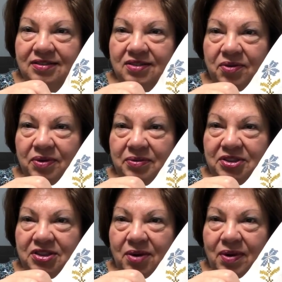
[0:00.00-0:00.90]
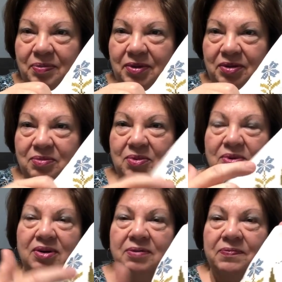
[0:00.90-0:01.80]
so it would show up a little
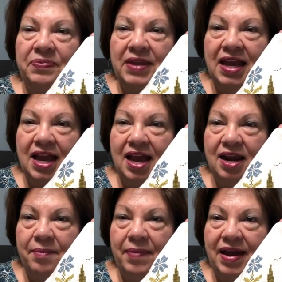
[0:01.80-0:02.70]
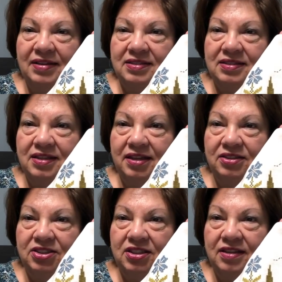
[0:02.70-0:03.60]
more. And I
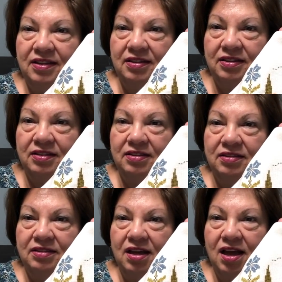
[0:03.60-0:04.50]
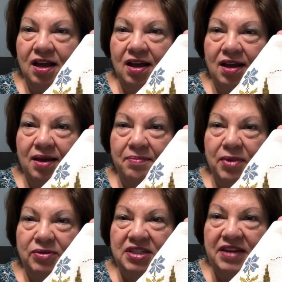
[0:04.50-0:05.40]
backstitched the little
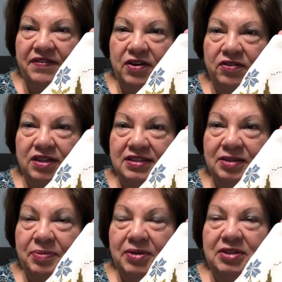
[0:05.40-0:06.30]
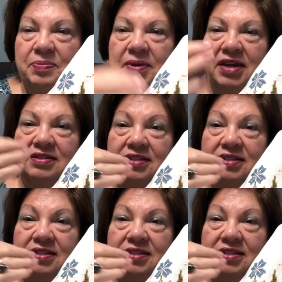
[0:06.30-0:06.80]
motif here that's supposed to be a